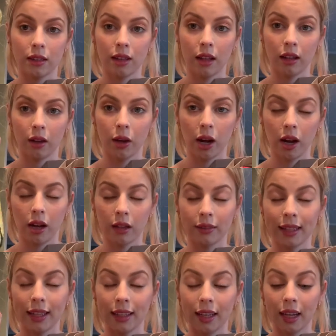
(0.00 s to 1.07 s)

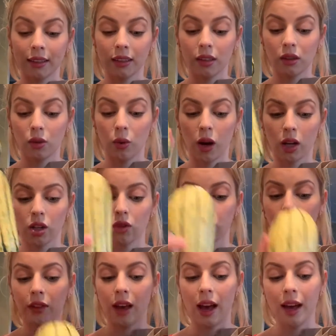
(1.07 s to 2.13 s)
delicata, squash
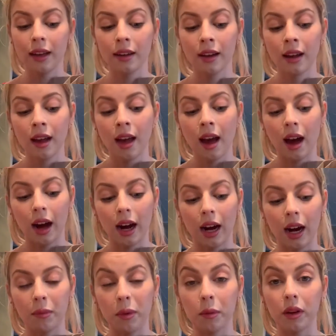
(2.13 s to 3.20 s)
for that.
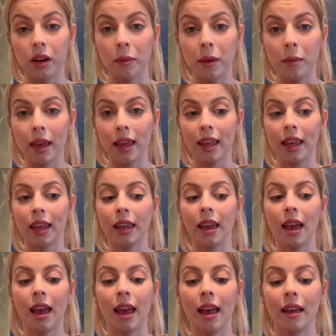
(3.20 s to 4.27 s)
Um, I'm gonna be making
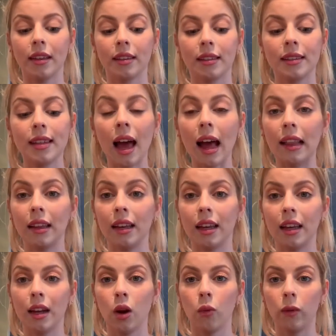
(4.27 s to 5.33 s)
a
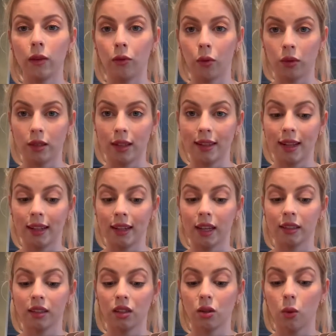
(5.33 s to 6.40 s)
salad with roasted
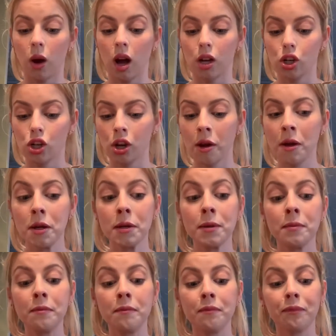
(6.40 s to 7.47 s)
delicata squash,
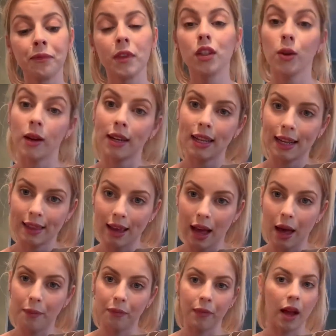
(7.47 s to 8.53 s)
so I needed
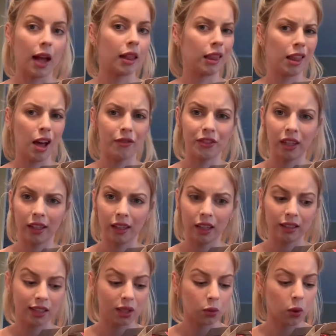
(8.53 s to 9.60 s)
that. I love
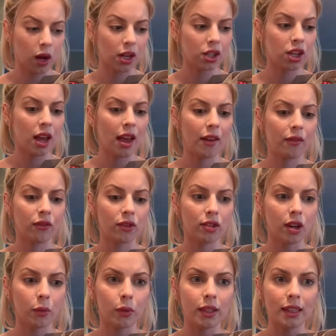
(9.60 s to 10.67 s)
delicata squash and for
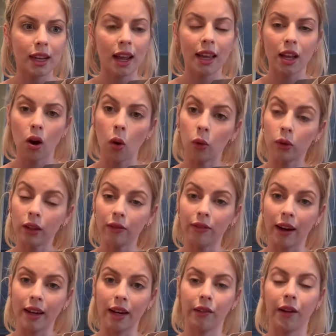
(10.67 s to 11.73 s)
some reason I can only
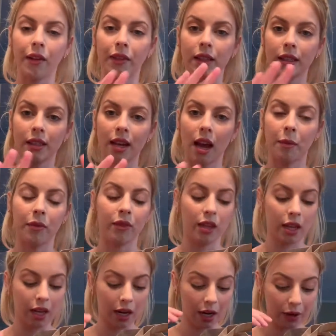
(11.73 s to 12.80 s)
find it around this time of the
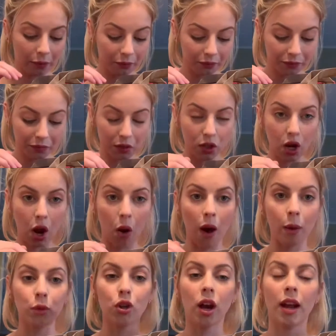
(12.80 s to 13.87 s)
year. So
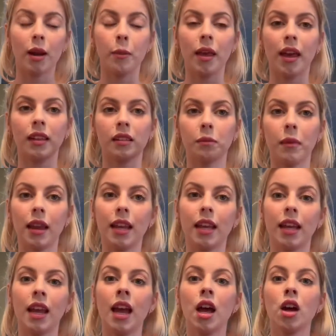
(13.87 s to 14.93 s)
I'm trying to make as many